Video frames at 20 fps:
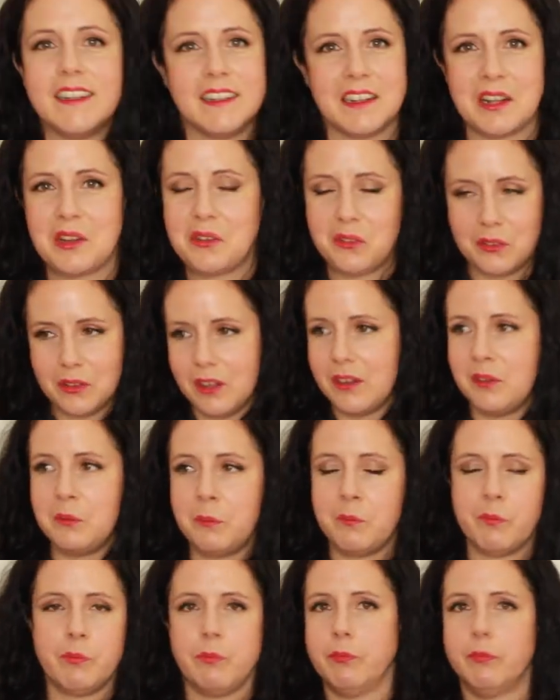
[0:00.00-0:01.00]
that's gonna
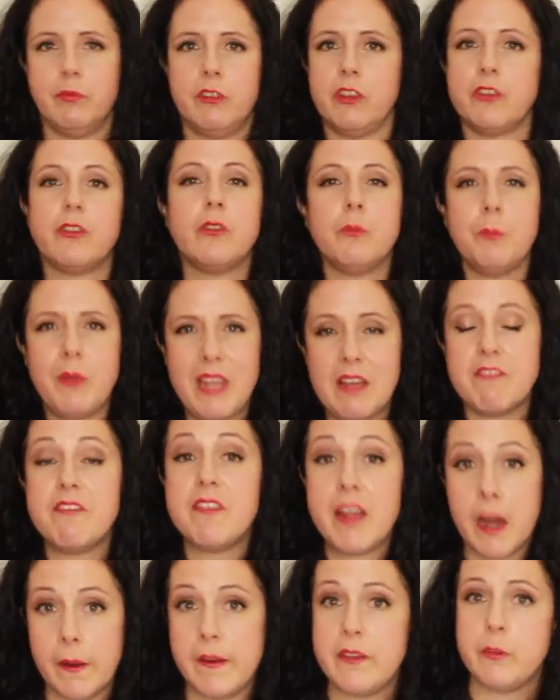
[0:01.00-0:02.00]
just be a
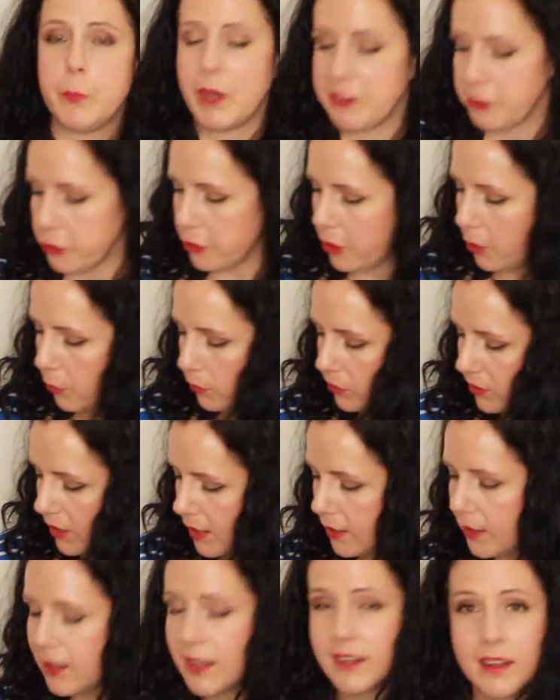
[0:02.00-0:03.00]
very special coat,
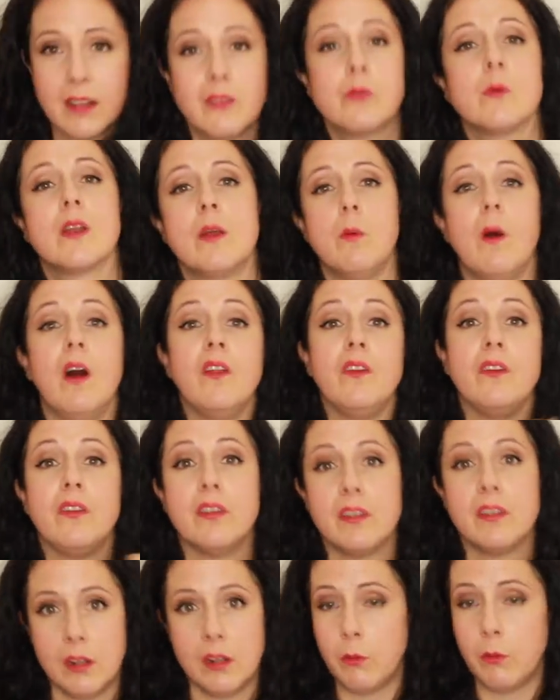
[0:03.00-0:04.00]
and that's what I want.
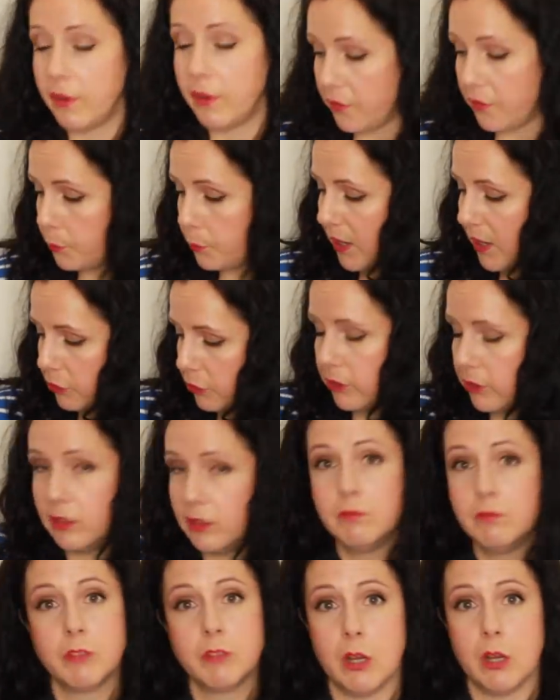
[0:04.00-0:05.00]
I want a special
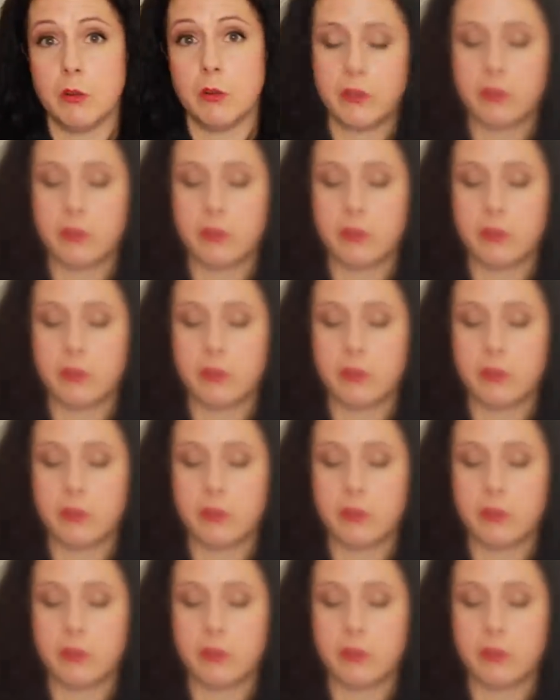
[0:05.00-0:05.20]
coat.